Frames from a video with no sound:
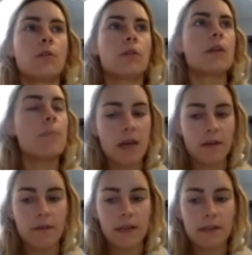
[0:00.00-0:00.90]
the
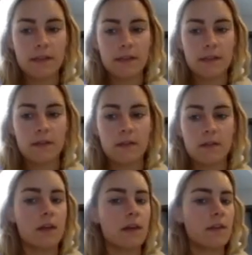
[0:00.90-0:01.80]
benefits,
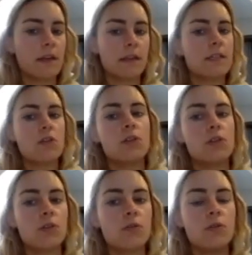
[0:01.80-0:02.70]
the things that you can
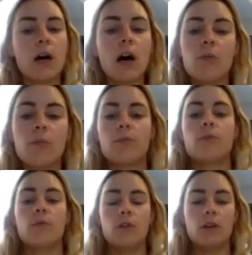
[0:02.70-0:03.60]
do to help
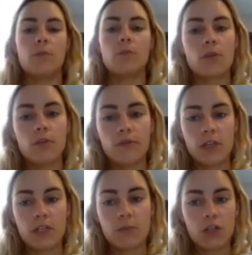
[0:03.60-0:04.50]
improve the
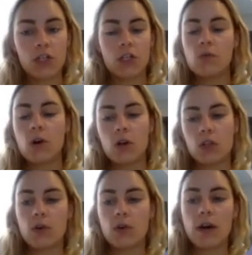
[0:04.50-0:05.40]
depression, you
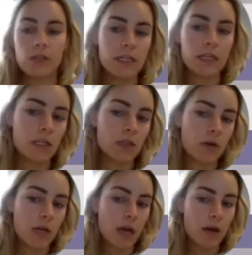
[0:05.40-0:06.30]
also have to take into
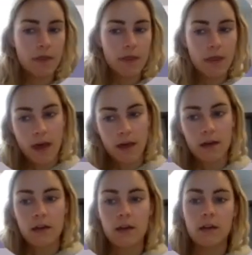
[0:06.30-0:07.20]
account that
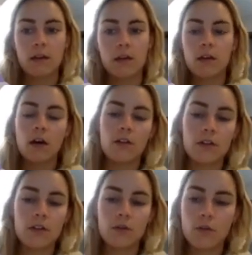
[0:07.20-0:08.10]
other
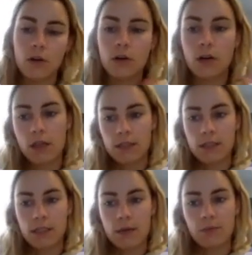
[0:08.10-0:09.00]
disorder. In this
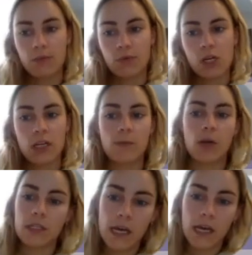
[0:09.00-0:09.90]
example, we're talking about
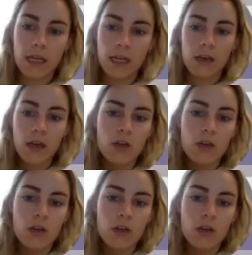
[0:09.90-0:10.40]
anxiety.